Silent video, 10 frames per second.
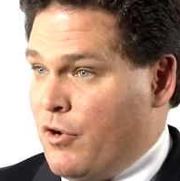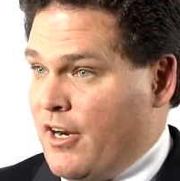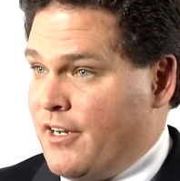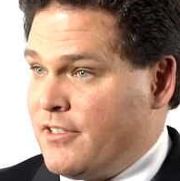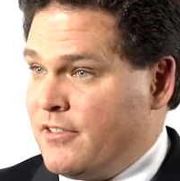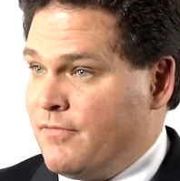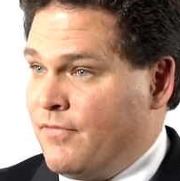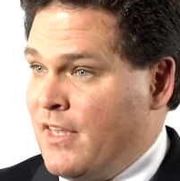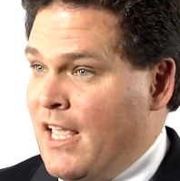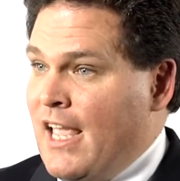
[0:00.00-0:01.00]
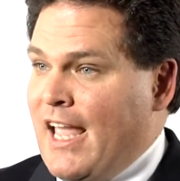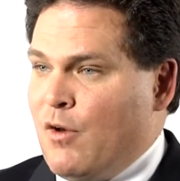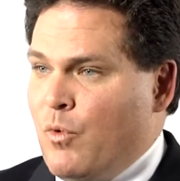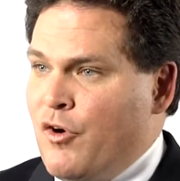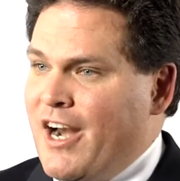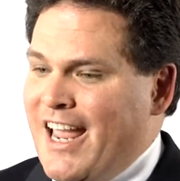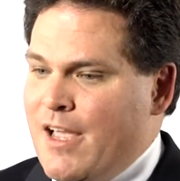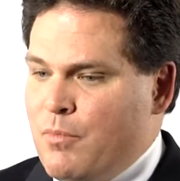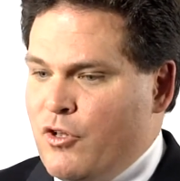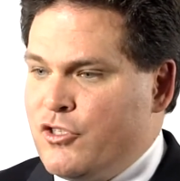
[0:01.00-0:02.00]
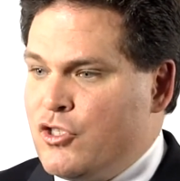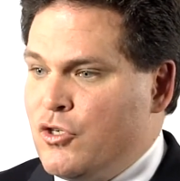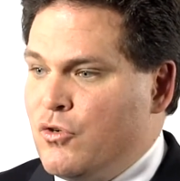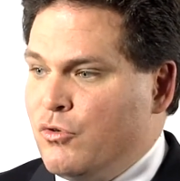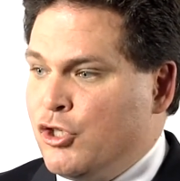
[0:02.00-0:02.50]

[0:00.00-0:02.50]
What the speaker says: product, and we were able to